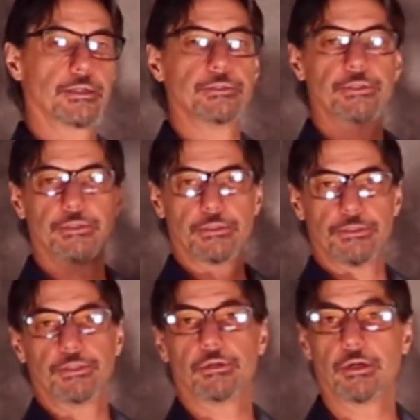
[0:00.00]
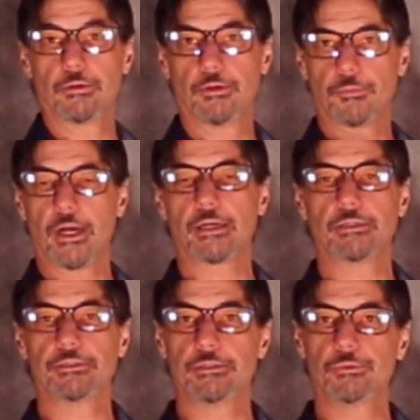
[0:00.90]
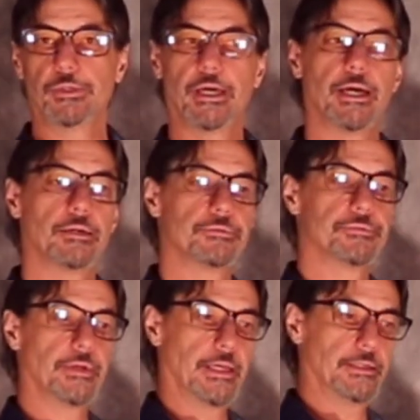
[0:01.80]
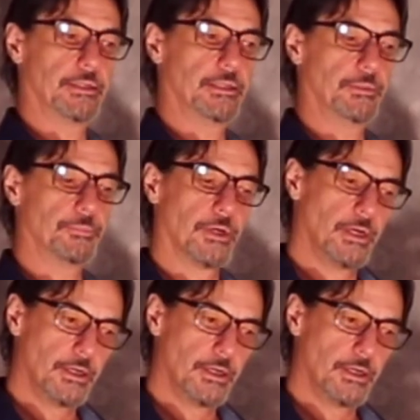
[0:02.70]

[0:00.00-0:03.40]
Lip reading: consistency around the practices we have, and to keep